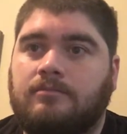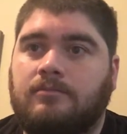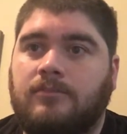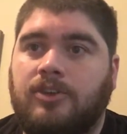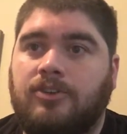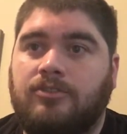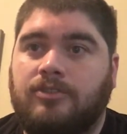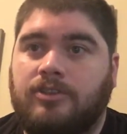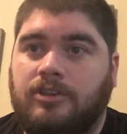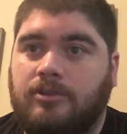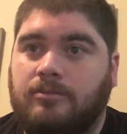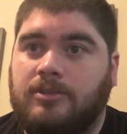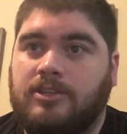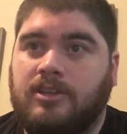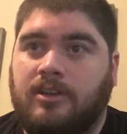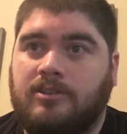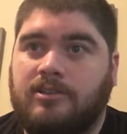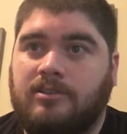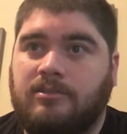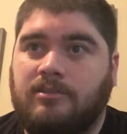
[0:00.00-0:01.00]
YouTube is
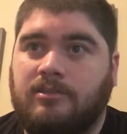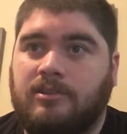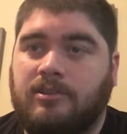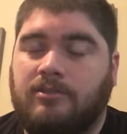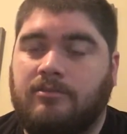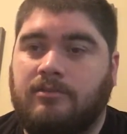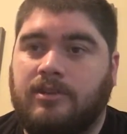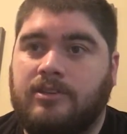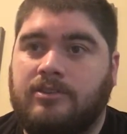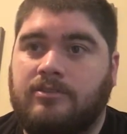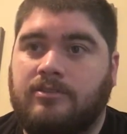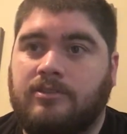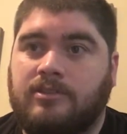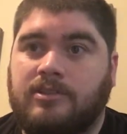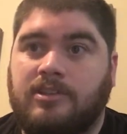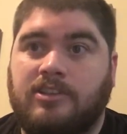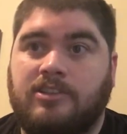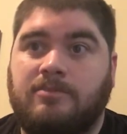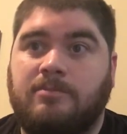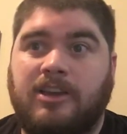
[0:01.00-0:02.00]
also a good
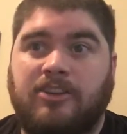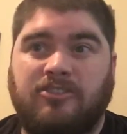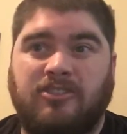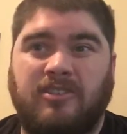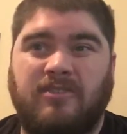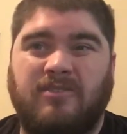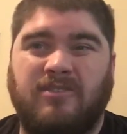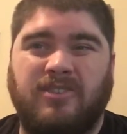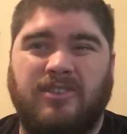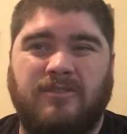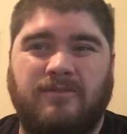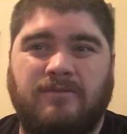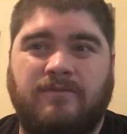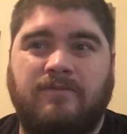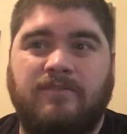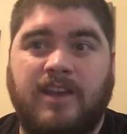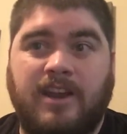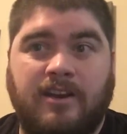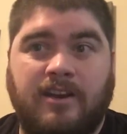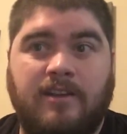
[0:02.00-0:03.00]
resource, especially for the
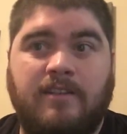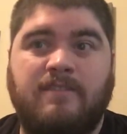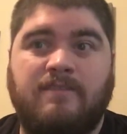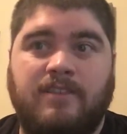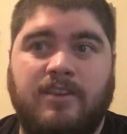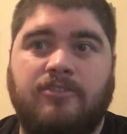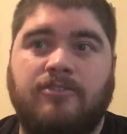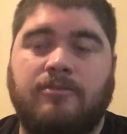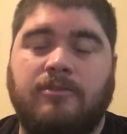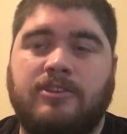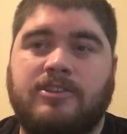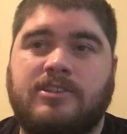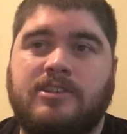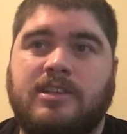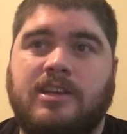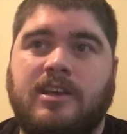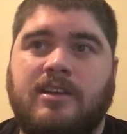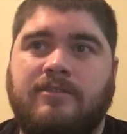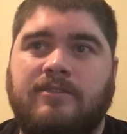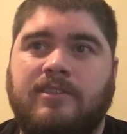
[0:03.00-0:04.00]
very visual
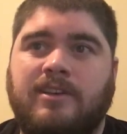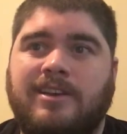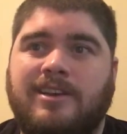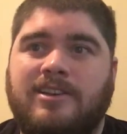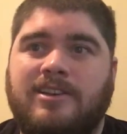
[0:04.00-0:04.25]
stuff.